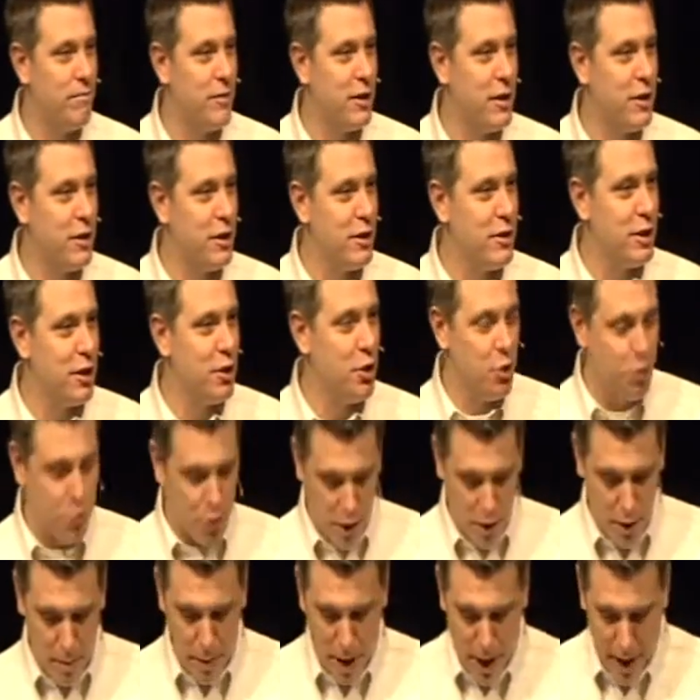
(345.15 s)
This is a new
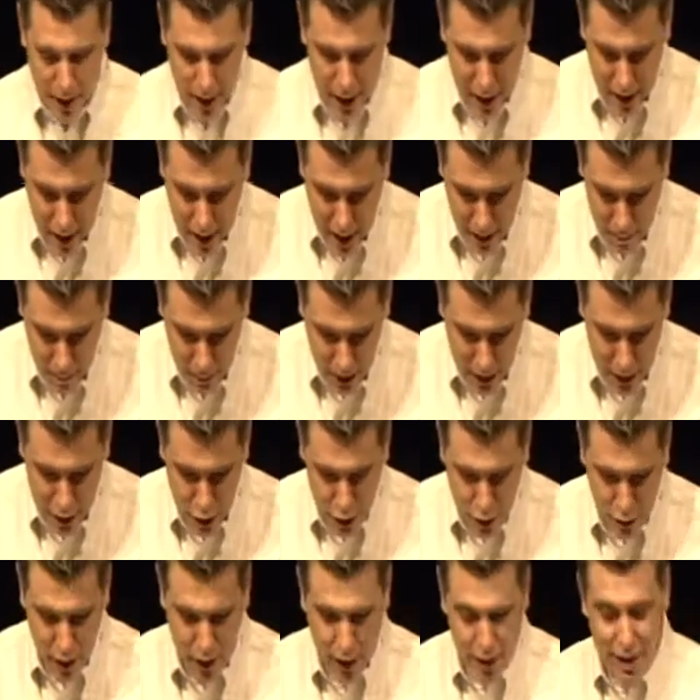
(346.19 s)
term, hiking the
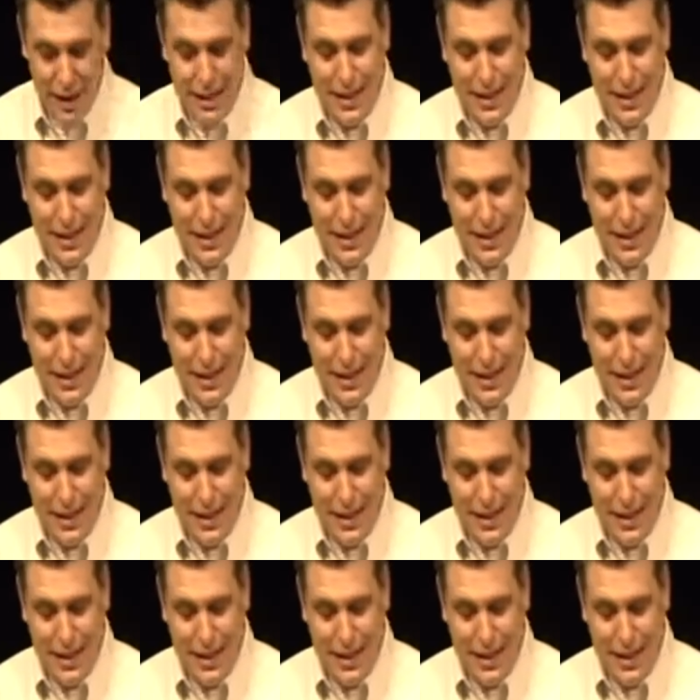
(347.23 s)
Appalachian Trail.